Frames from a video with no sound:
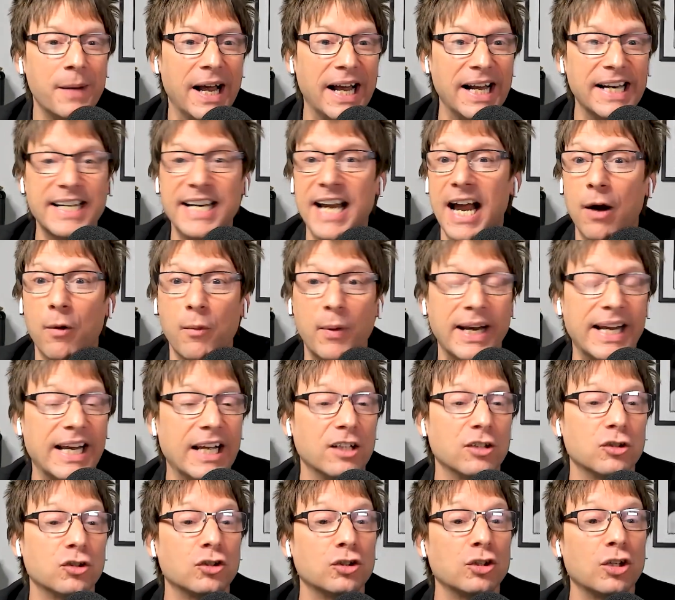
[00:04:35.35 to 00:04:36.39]
And yet we
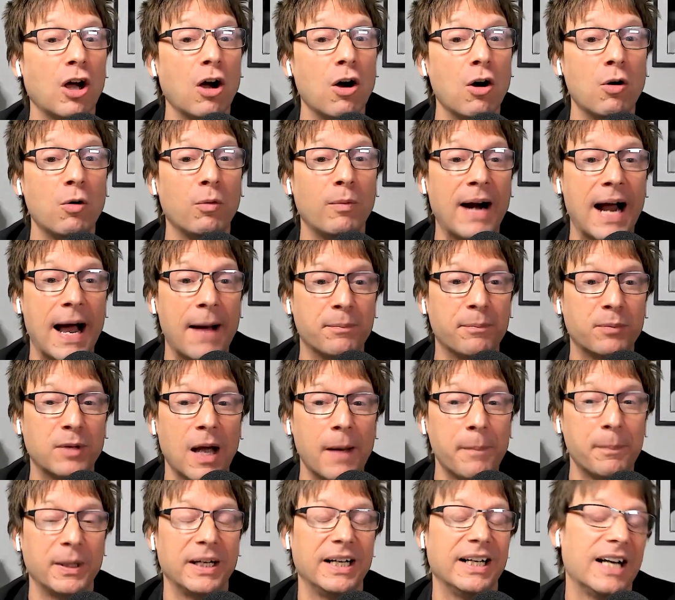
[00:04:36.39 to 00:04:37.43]
get so wrapped
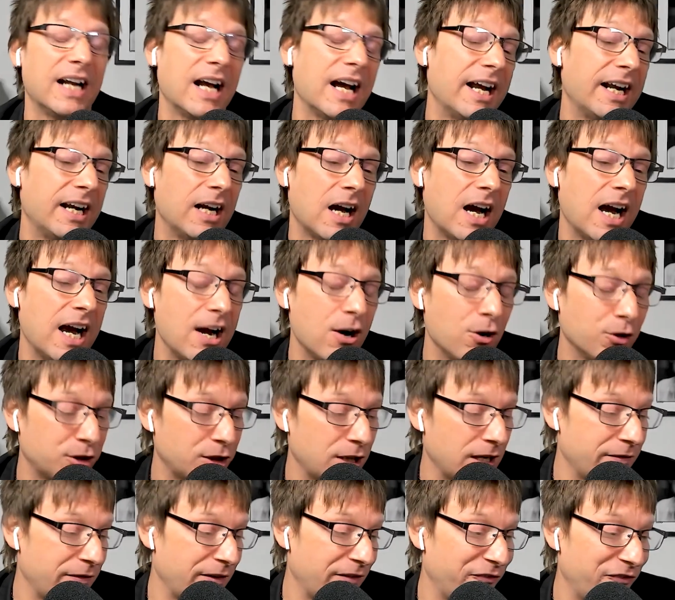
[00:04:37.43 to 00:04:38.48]
up in it. I also
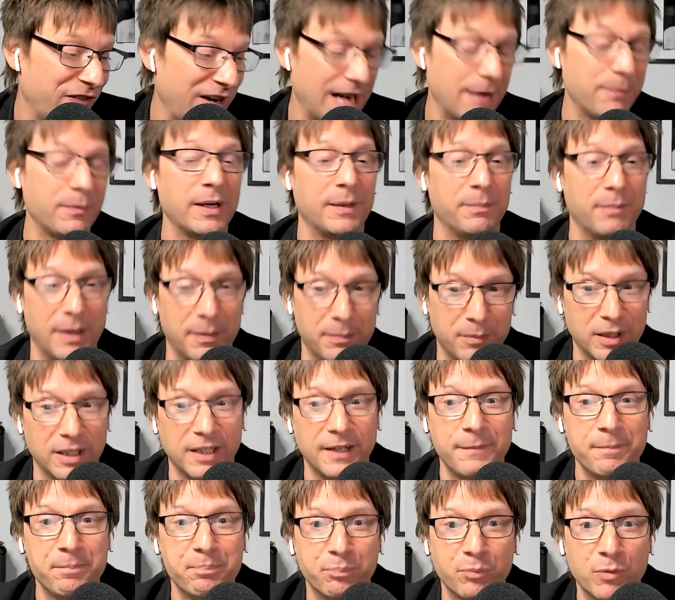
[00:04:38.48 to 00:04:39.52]
have a family member
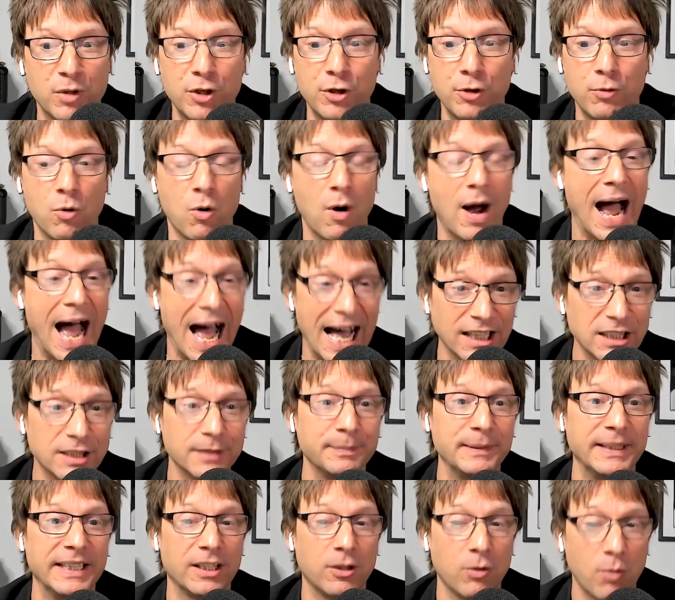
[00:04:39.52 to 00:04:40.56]
who will ask
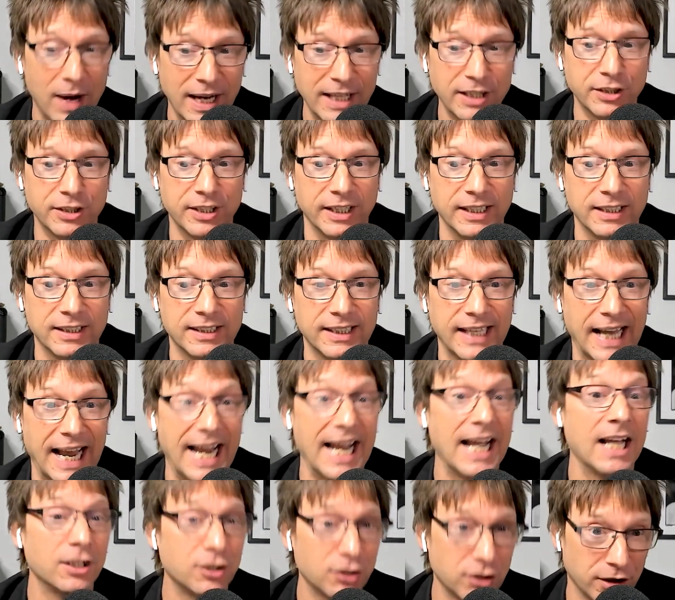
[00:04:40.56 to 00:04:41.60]
me questions,
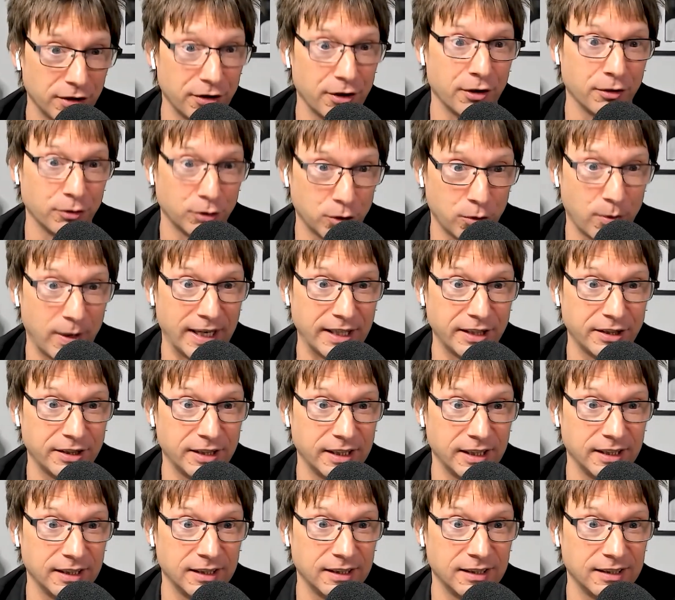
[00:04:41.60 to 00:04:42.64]
answer those
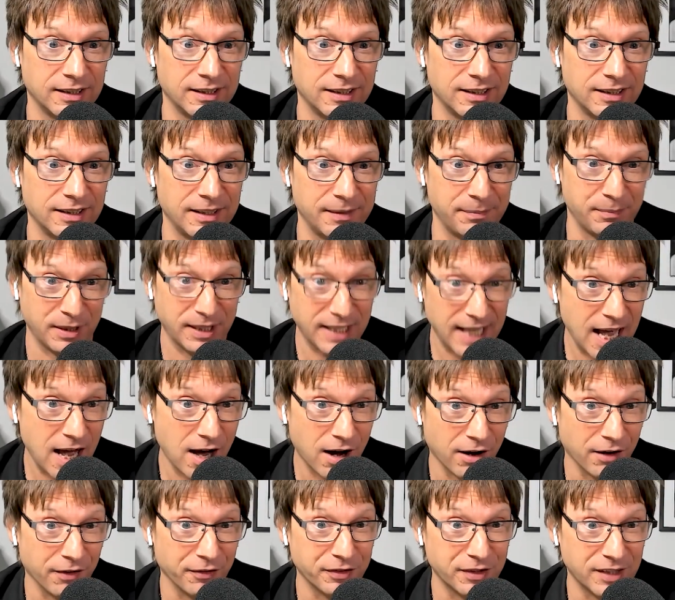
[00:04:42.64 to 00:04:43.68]
questions
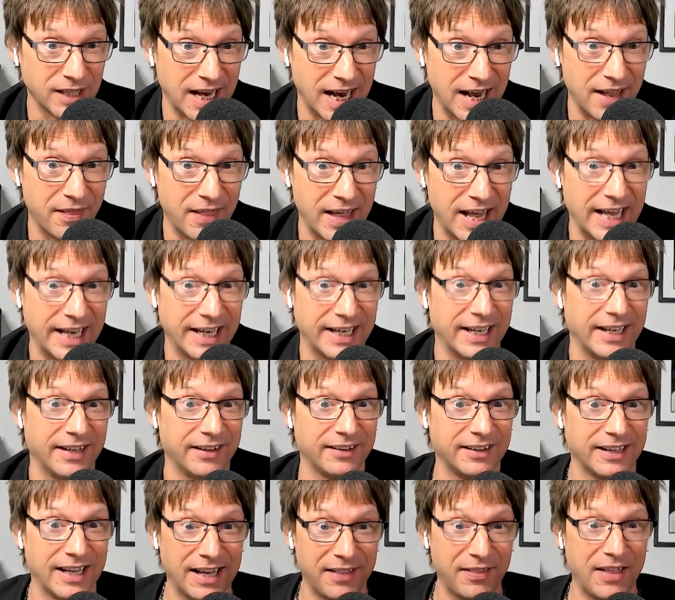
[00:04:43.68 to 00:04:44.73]
themselves, and
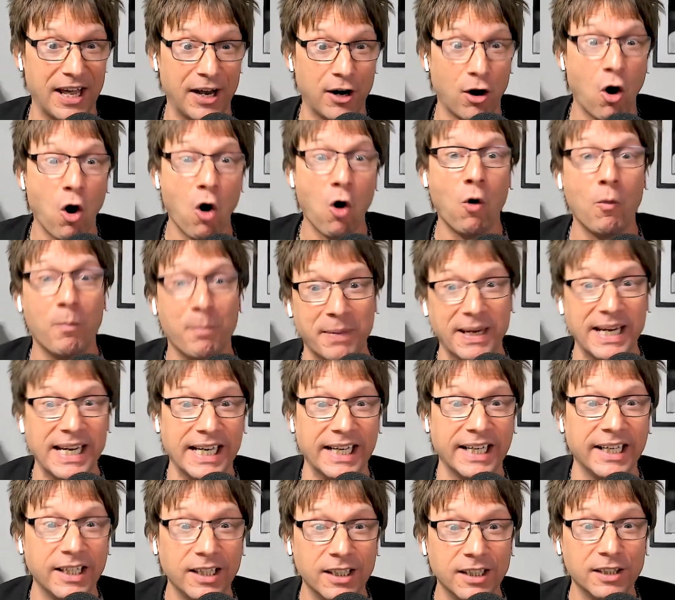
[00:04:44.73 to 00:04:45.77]
then hold
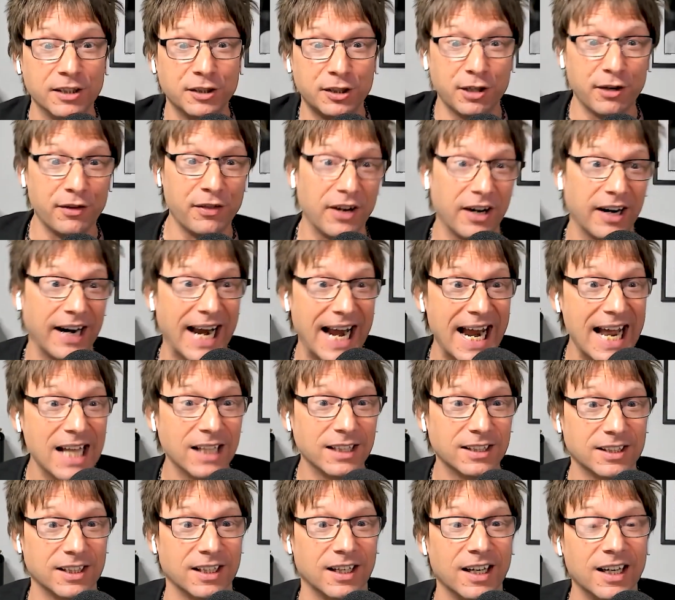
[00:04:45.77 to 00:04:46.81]
me to their
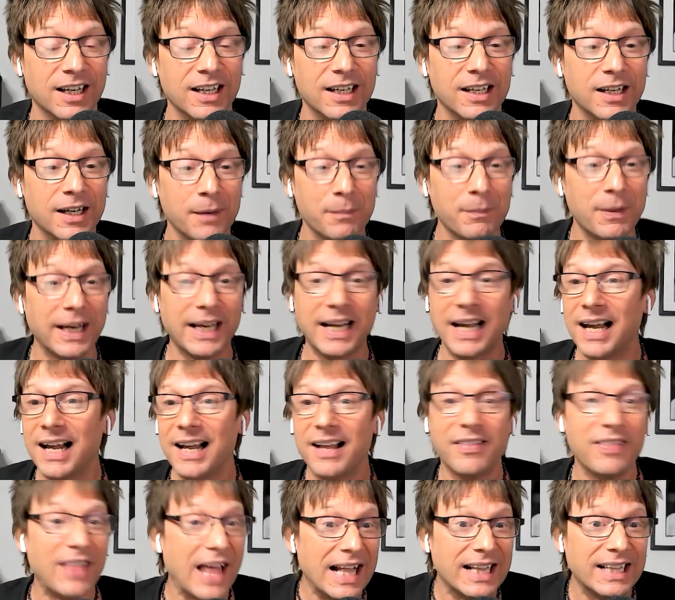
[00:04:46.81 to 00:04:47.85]
answer. I'm like,
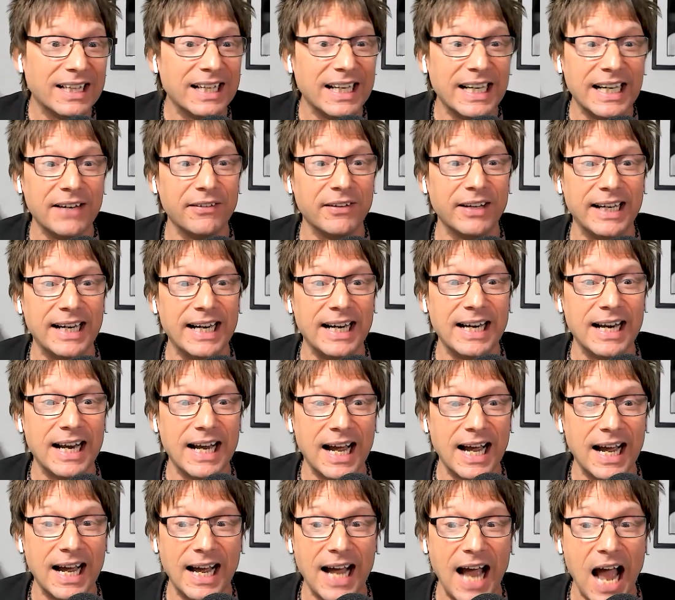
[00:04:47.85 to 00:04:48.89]
that didn't even
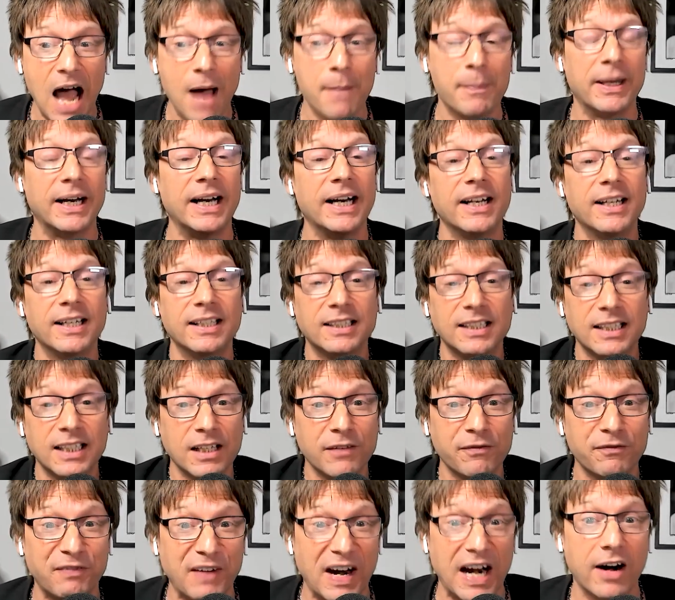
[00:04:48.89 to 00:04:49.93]
happen. And this
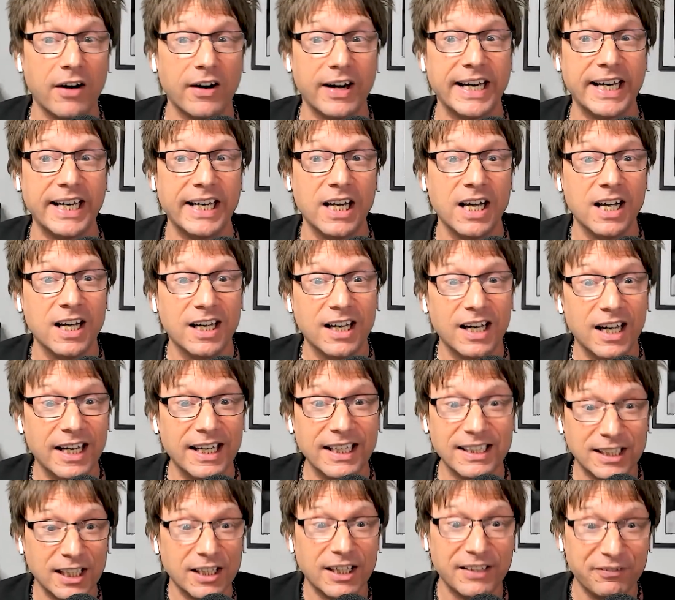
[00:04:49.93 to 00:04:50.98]
is a
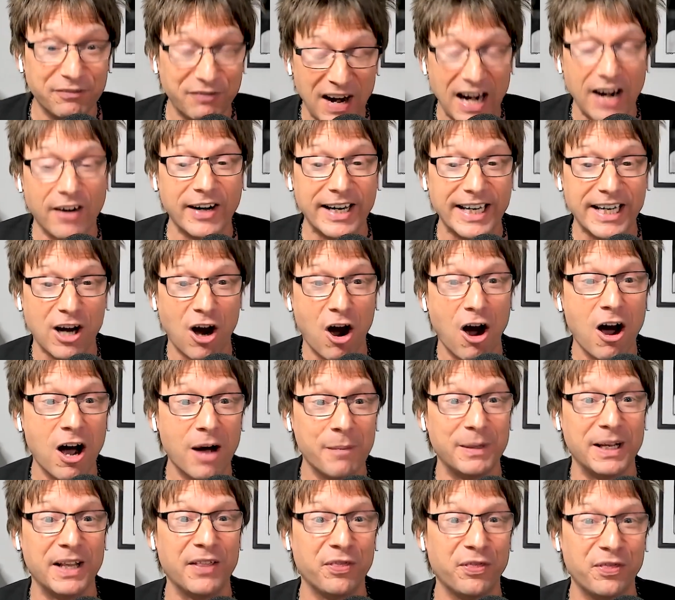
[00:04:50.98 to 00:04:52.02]
very
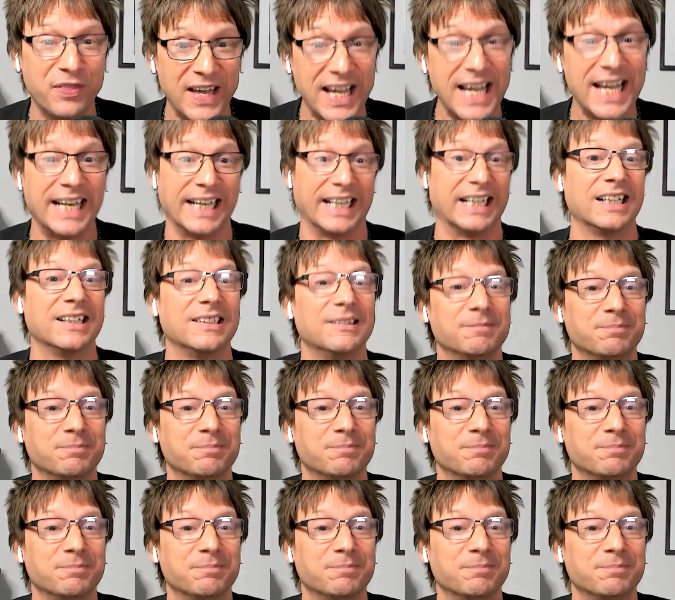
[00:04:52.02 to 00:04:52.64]
common thing.